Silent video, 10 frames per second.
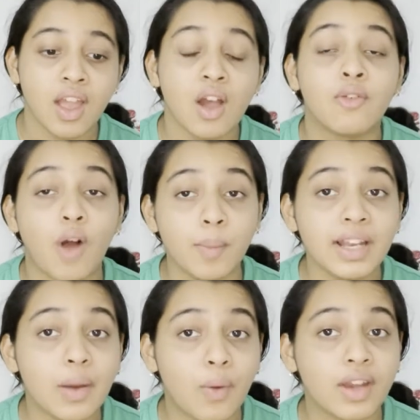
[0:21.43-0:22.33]

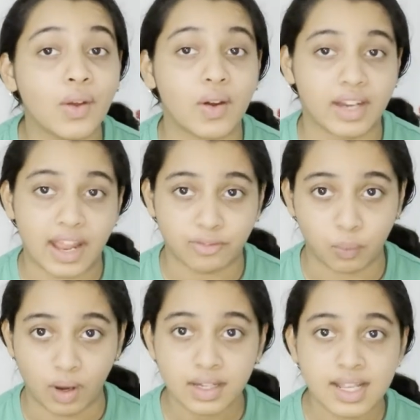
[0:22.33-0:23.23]
Formula 1 or
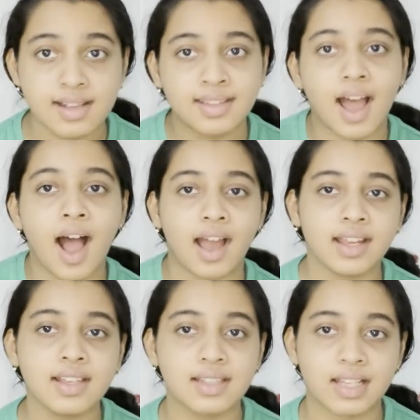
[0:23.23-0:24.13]
F1 is the
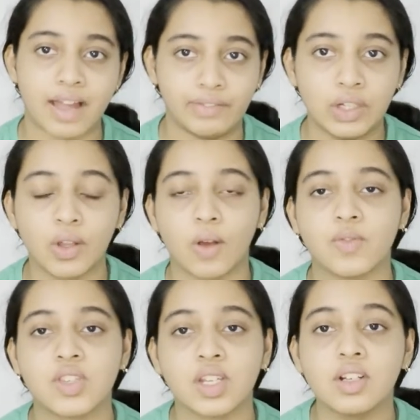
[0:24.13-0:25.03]
highest level
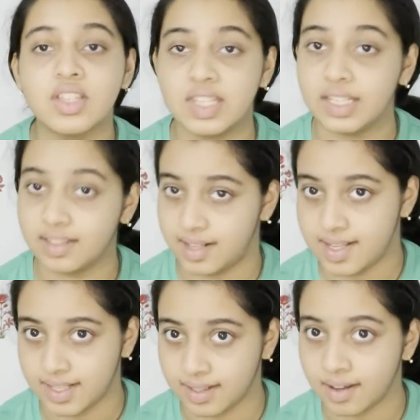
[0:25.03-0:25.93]
of single seat
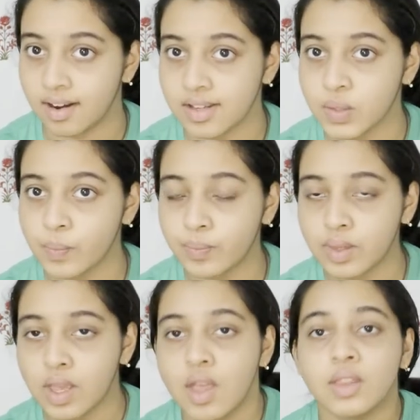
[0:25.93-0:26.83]
racing cars.
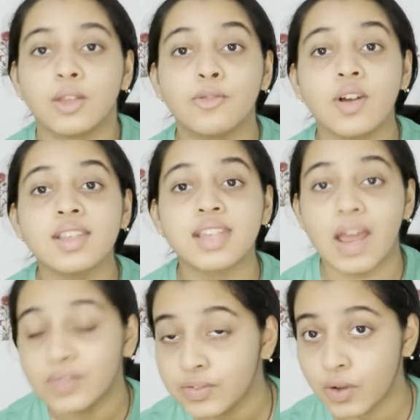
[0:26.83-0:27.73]
The first
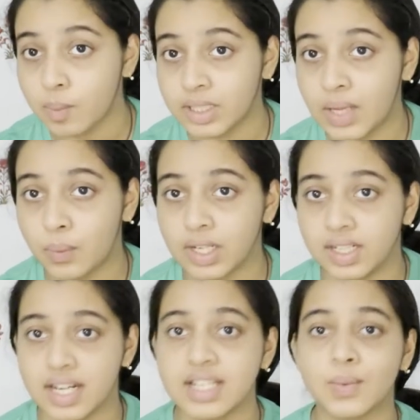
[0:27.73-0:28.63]
ever Formula One
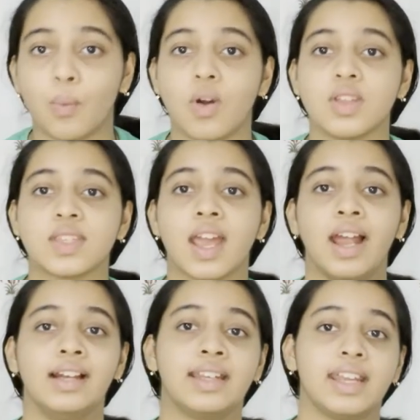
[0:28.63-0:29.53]
race was
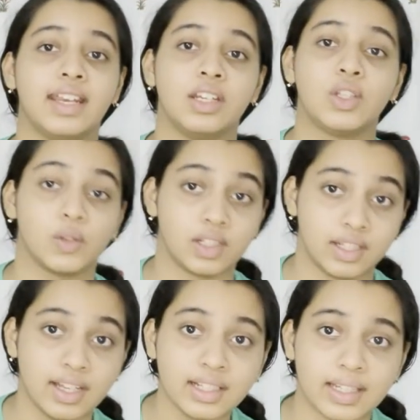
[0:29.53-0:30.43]
held in
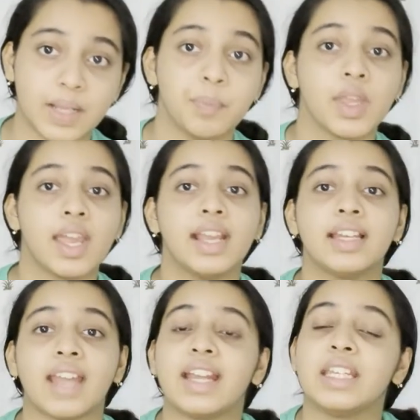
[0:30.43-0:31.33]
Turin, Italy
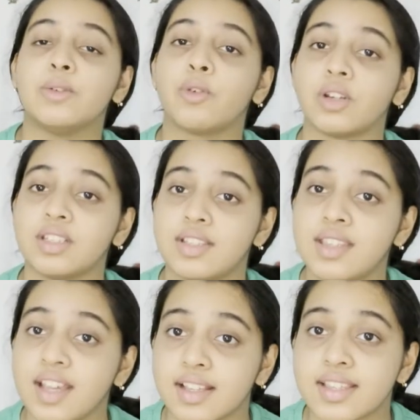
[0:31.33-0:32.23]
in
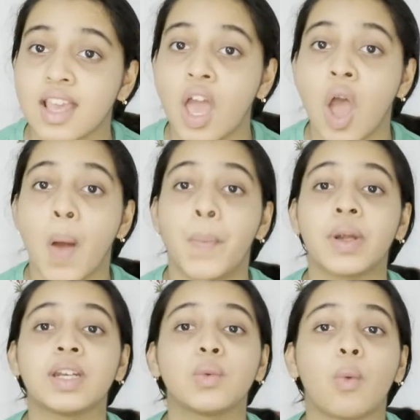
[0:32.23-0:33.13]
1946.
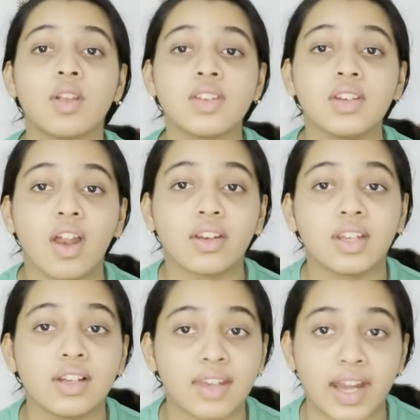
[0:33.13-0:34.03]
But it wasn't
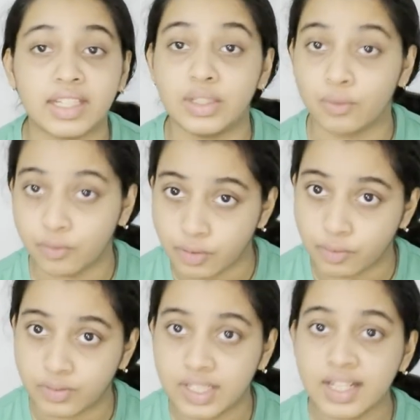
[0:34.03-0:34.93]
until
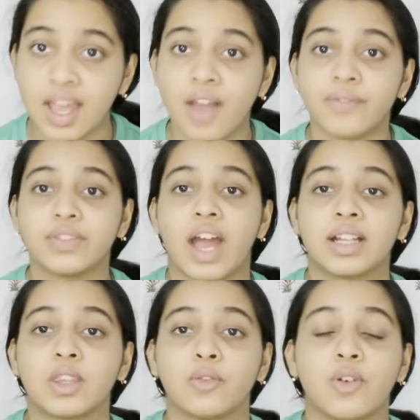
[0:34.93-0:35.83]
1950
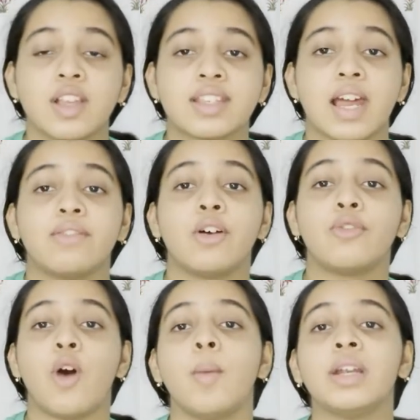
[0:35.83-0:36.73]
that the first ever
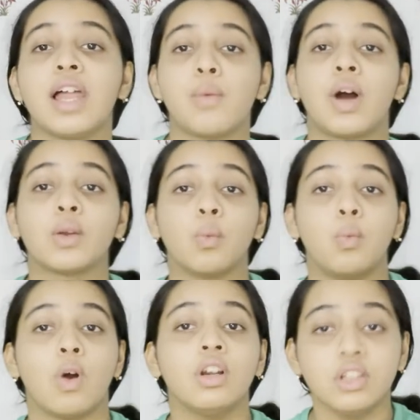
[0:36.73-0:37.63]
Formula
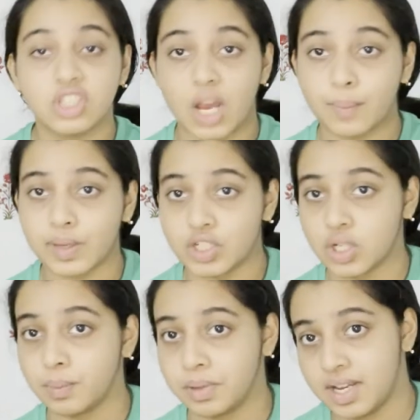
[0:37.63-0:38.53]
One World
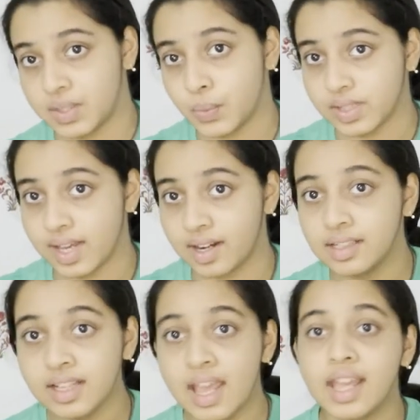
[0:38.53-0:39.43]
Championship race was
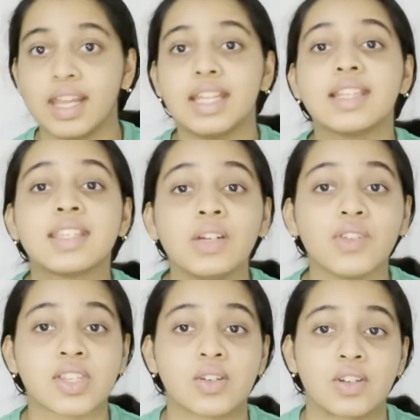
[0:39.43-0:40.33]
held in
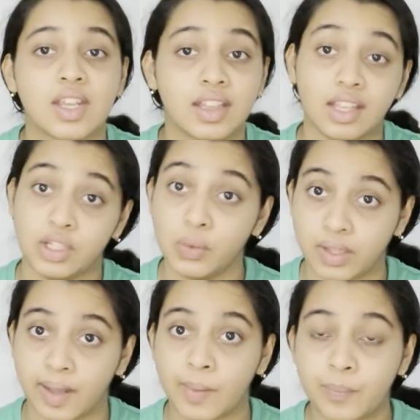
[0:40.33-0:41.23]
Silverstone in the
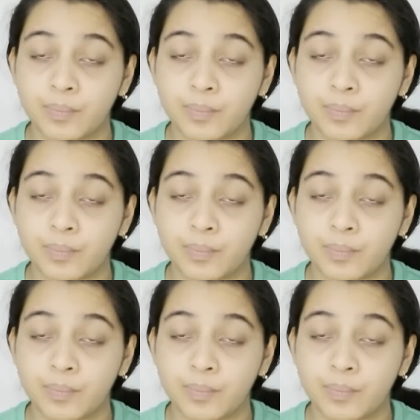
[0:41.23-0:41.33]
UK.